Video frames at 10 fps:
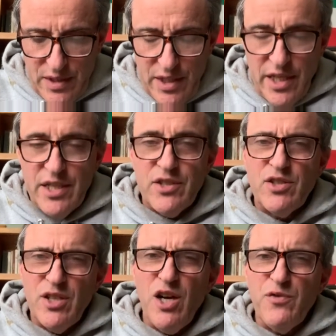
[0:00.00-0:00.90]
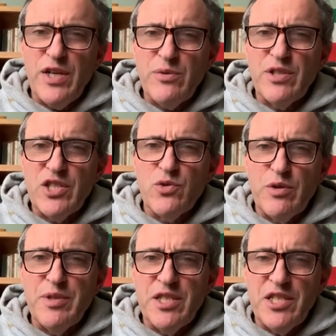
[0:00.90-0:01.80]
And I'll find one of these
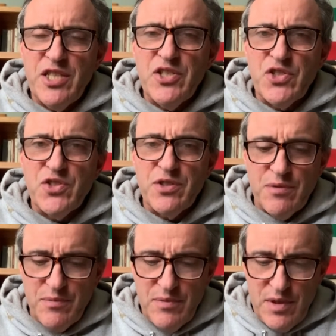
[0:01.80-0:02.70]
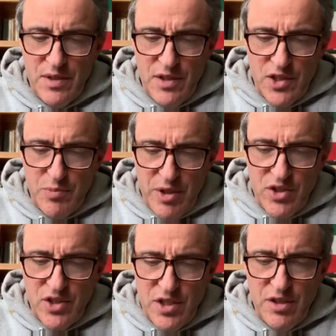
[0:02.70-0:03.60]
women in the East,
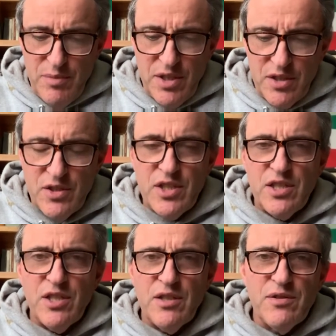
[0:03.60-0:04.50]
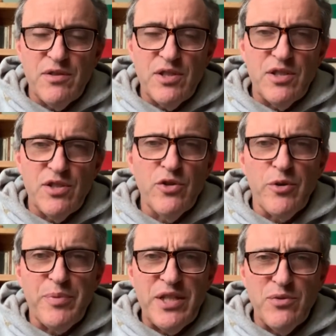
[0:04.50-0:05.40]
especially among the
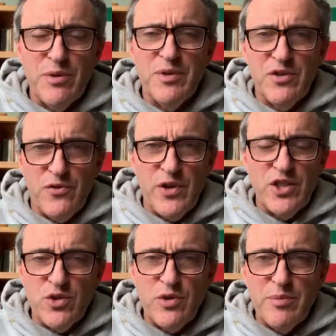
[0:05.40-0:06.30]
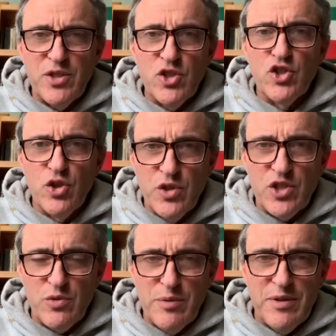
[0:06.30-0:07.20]
European women, the French women, the
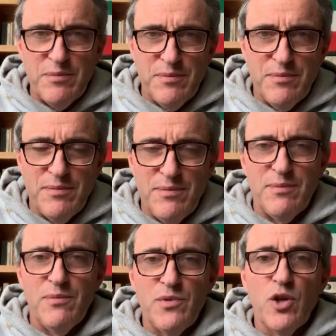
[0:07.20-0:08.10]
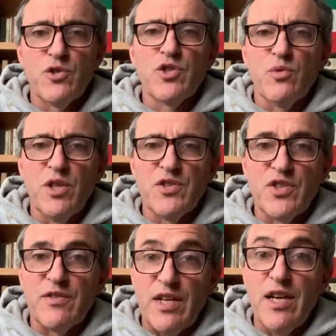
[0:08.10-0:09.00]
Jewish women. Those are the ones
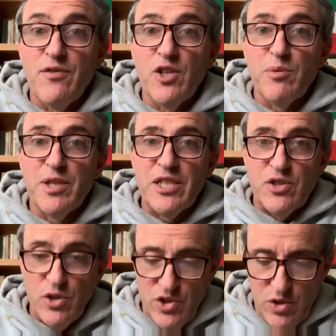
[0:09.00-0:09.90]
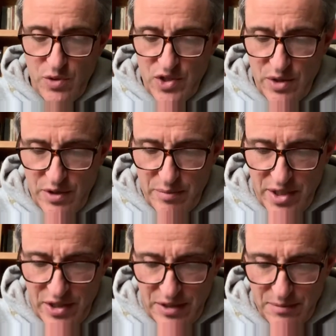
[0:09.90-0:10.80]
that have all the money. Those are the ones I want to
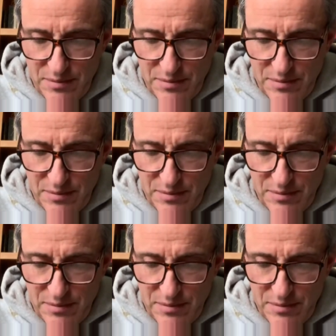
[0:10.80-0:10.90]
marry.